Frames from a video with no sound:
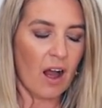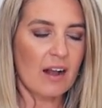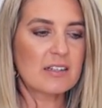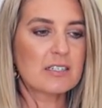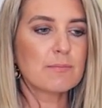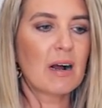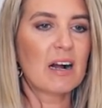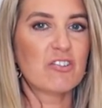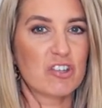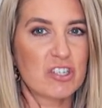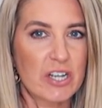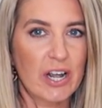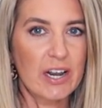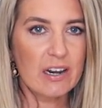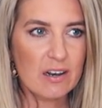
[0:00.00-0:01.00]
As much
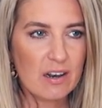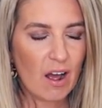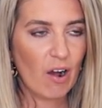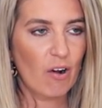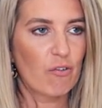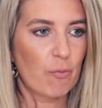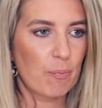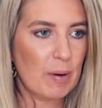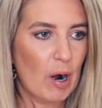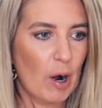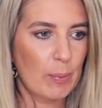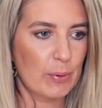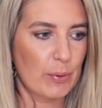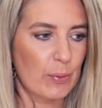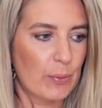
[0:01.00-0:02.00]
as I love
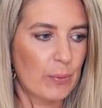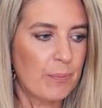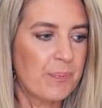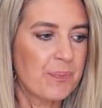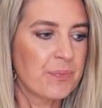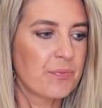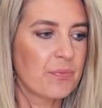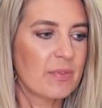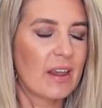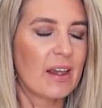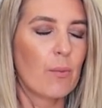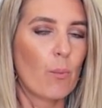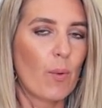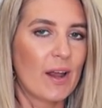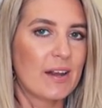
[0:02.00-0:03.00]
marble,
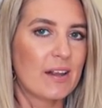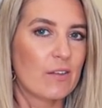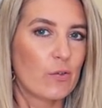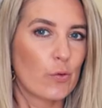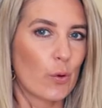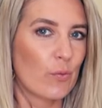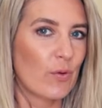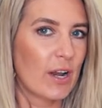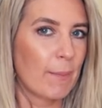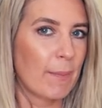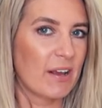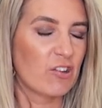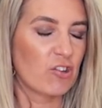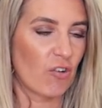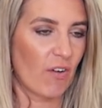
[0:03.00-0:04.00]
it went into a really big